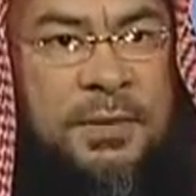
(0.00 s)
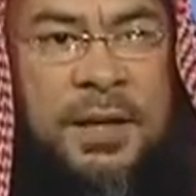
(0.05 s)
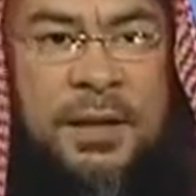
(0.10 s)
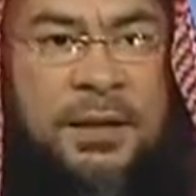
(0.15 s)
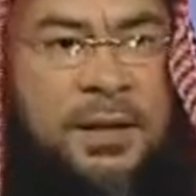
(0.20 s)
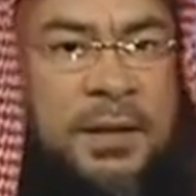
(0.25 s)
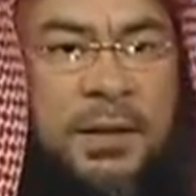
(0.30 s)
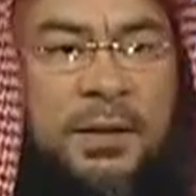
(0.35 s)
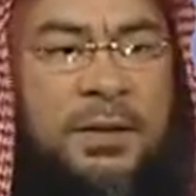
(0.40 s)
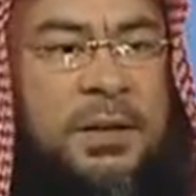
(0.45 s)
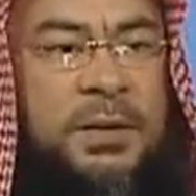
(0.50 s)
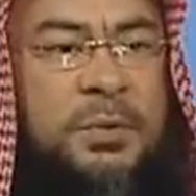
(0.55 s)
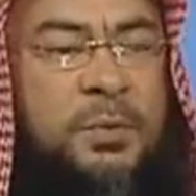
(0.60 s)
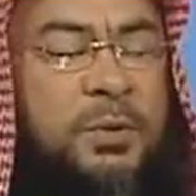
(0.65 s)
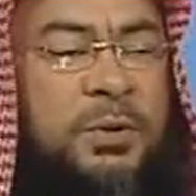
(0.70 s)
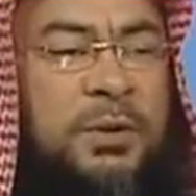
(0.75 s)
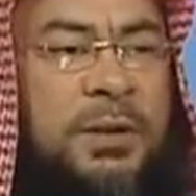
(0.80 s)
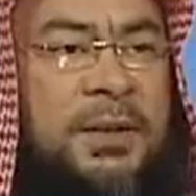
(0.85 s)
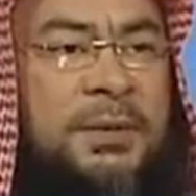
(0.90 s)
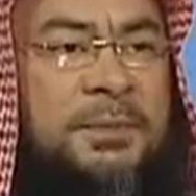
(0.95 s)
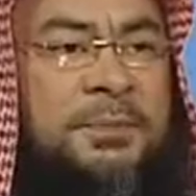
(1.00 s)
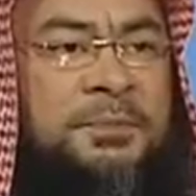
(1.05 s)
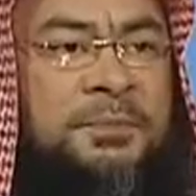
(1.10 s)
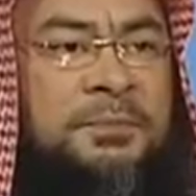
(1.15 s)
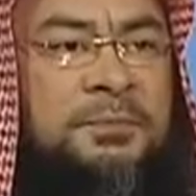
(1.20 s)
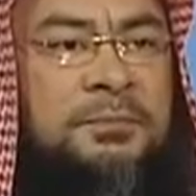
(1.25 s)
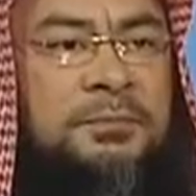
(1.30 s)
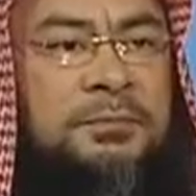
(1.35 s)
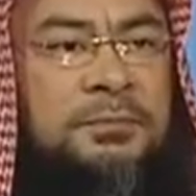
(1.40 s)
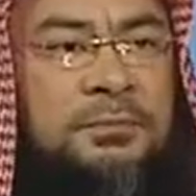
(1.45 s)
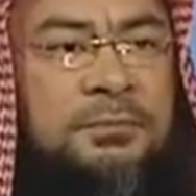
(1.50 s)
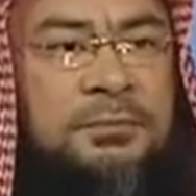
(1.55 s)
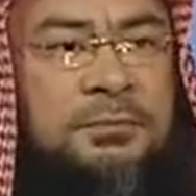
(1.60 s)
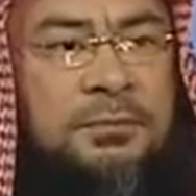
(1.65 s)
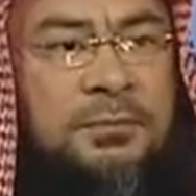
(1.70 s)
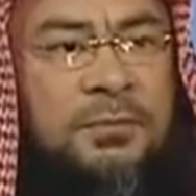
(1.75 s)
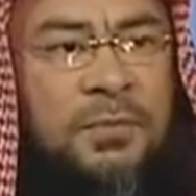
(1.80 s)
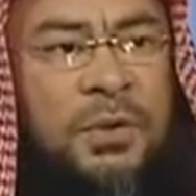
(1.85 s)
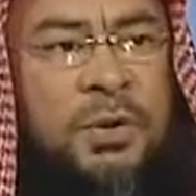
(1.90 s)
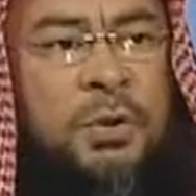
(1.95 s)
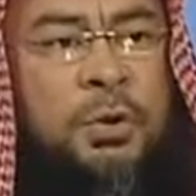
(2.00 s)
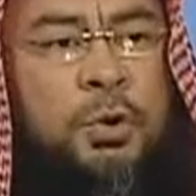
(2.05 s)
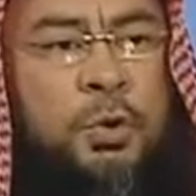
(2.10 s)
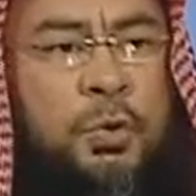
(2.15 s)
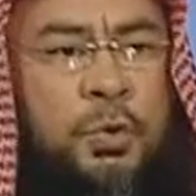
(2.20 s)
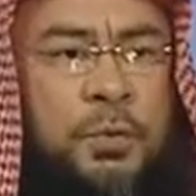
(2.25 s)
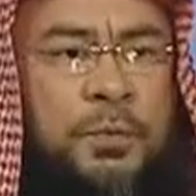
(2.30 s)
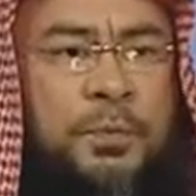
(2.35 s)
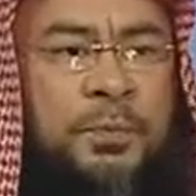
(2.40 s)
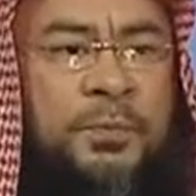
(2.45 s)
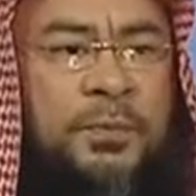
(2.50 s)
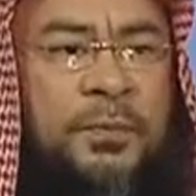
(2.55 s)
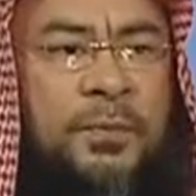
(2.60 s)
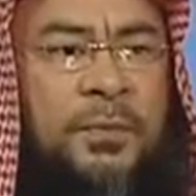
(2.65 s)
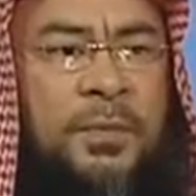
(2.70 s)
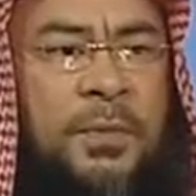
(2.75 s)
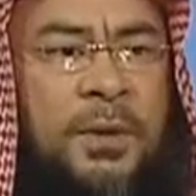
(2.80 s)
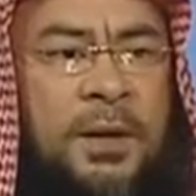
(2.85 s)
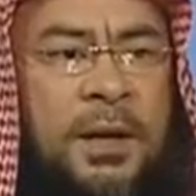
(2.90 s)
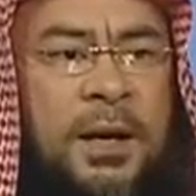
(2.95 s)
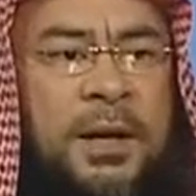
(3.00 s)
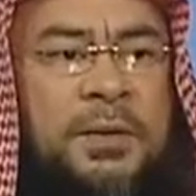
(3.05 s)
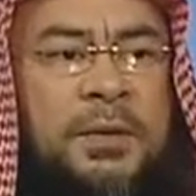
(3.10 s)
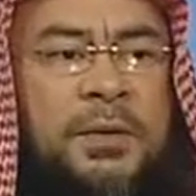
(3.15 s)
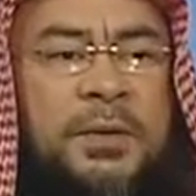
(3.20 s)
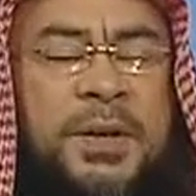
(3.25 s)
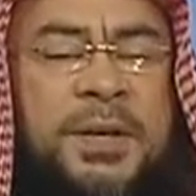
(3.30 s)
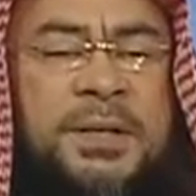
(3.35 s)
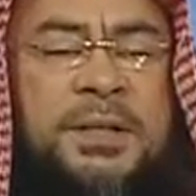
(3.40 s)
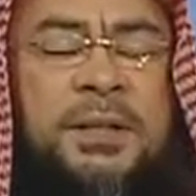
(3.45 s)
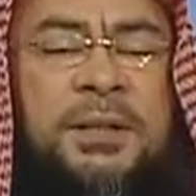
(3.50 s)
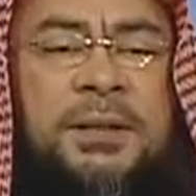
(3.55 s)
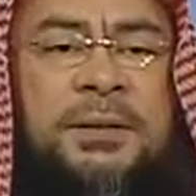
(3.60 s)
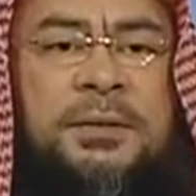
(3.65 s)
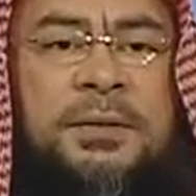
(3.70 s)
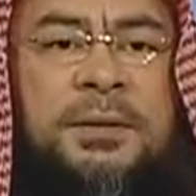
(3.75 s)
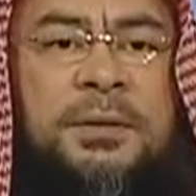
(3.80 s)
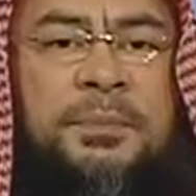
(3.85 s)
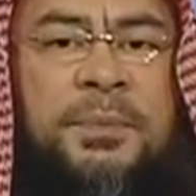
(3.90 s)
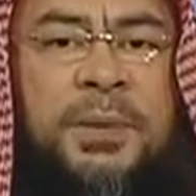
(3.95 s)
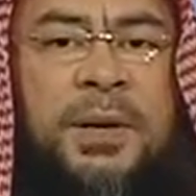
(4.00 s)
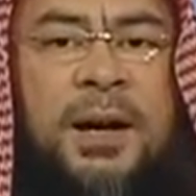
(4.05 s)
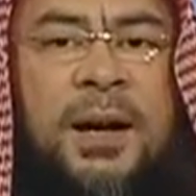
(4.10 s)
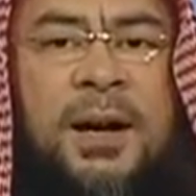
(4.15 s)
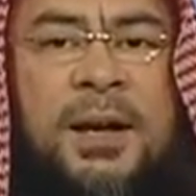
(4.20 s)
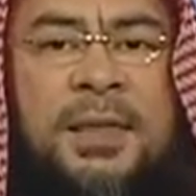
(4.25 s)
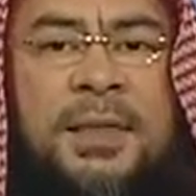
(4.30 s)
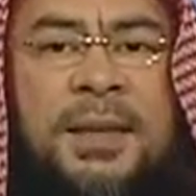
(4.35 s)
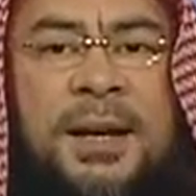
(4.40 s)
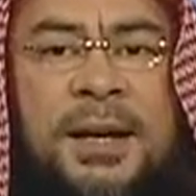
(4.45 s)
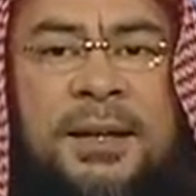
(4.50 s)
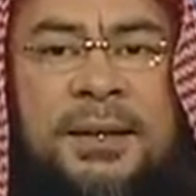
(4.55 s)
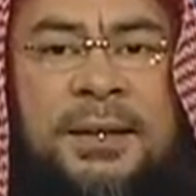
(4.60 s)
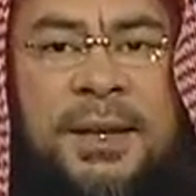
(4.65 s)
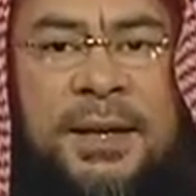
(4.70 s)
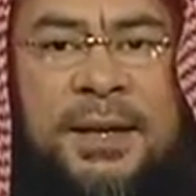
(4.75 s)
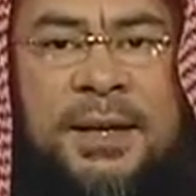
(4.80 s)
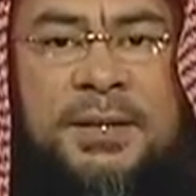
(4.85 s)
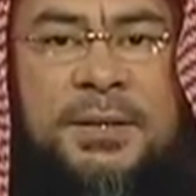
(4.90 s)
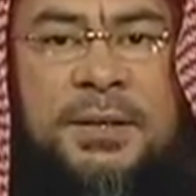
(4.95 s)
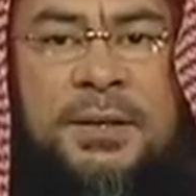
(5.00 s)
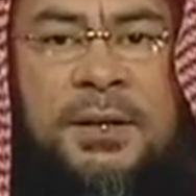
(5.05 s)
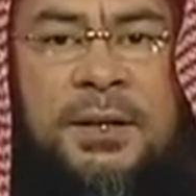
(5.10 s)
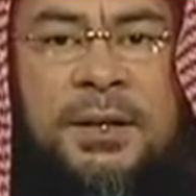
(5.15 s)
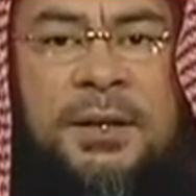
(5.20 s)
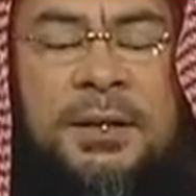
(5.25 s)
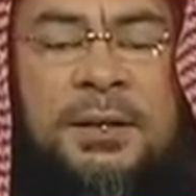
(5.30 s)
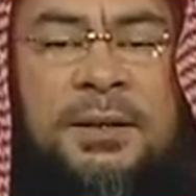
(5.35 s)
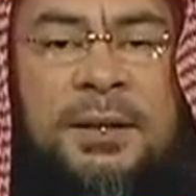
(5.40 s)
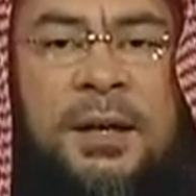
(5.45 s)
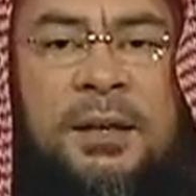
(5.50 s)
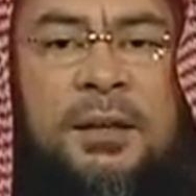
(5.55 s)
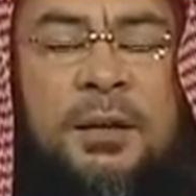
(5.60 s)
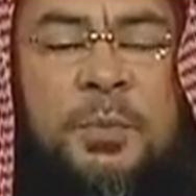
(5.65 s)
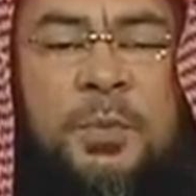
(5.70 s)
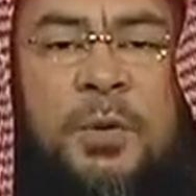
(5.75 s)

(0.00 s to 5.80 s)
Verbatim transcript: It, it, it would not do. And the reason behind that is that the